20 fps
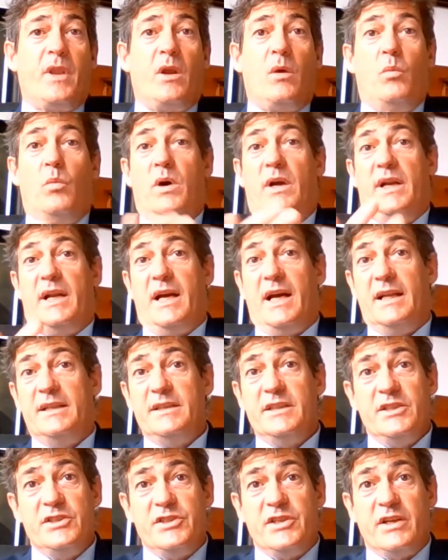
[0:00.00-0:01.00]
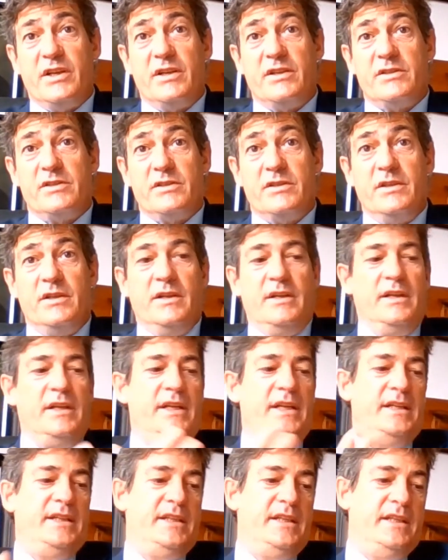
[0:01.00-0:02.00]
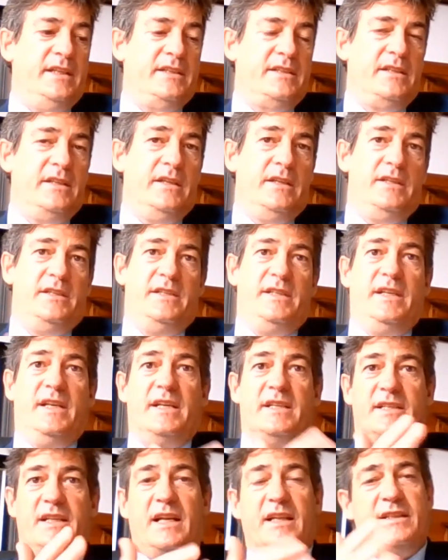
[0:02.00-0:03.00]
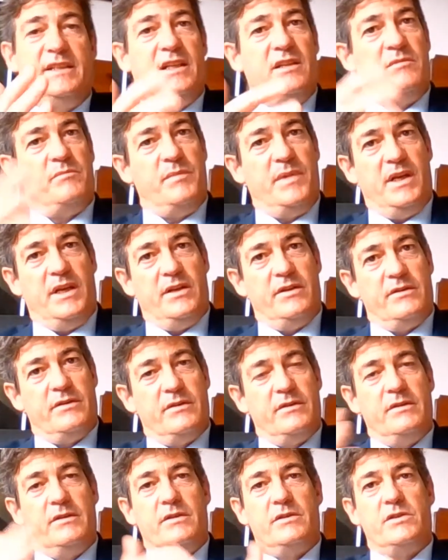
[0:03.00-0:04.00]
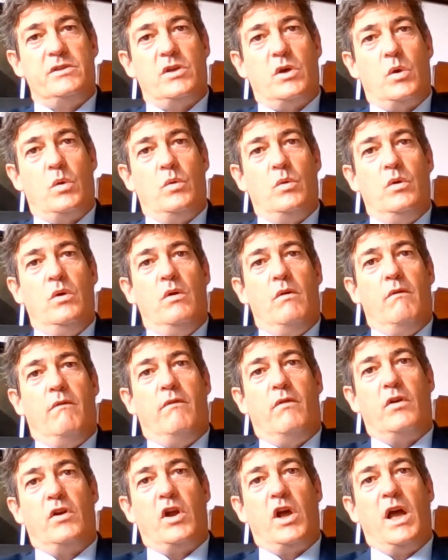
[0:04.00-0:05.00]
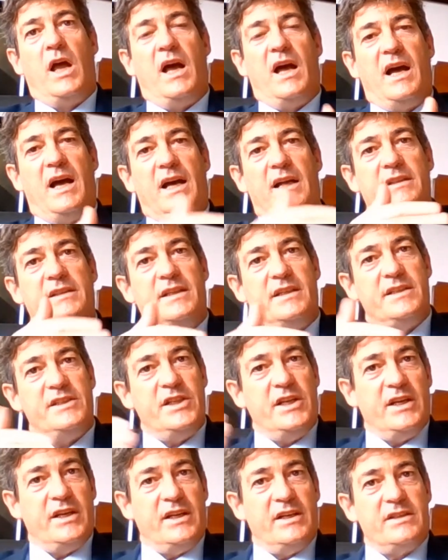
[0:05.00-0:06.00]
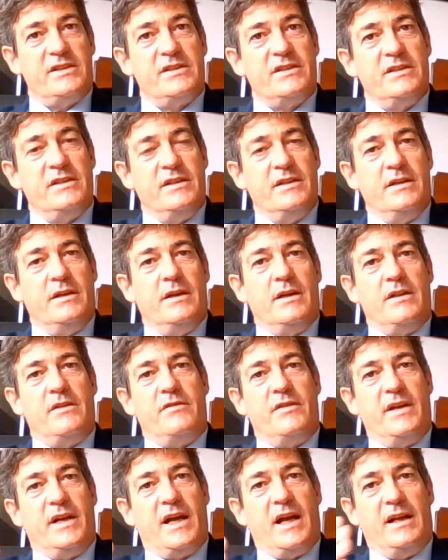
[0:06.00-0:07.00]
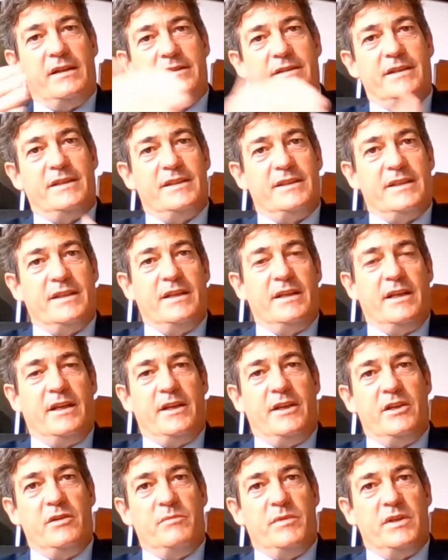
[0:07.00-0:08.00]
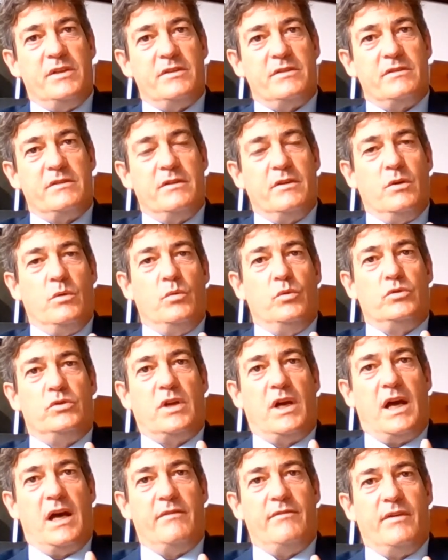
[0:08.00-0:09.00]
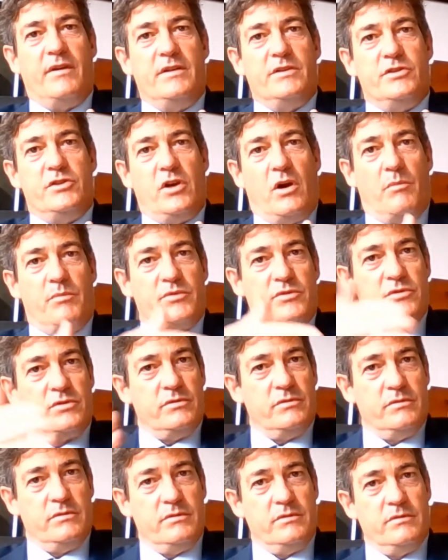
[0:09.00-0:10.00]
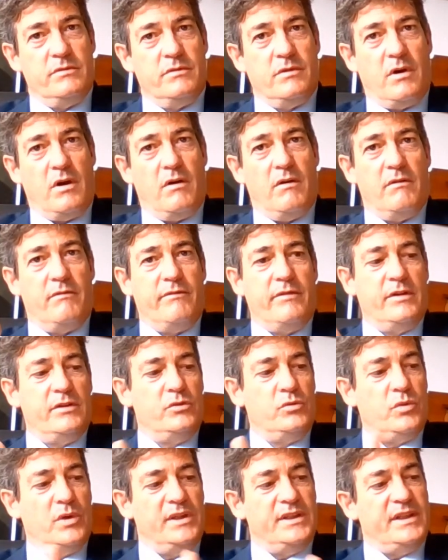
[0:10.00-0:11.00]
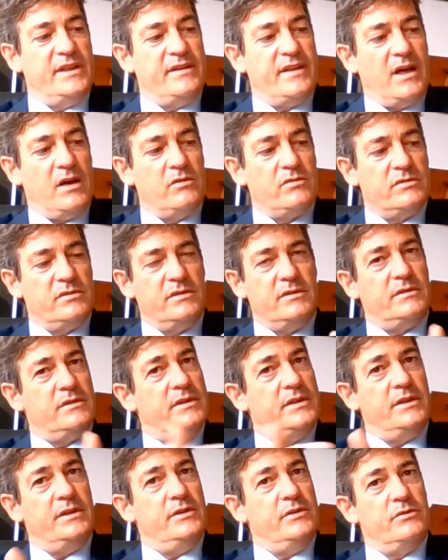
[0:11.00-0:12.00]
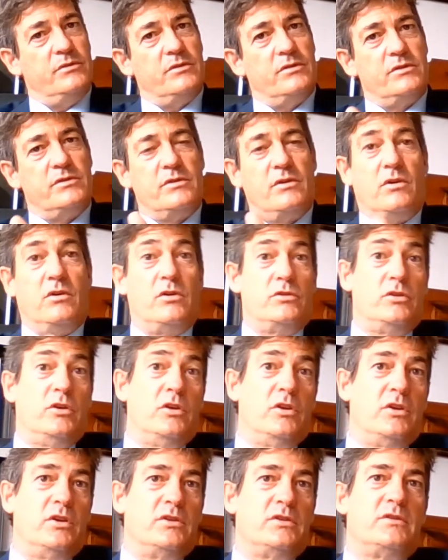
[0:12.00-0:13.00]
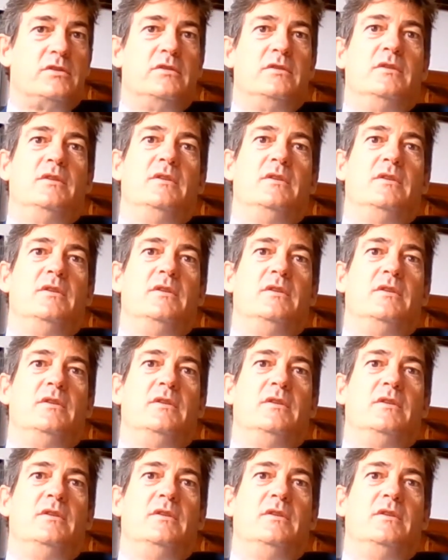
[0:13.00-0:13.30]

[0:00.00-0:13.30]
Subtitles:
100 years it is 600 million. So for 100 years, 300 humans would have jobs of 20,000 euros or dollars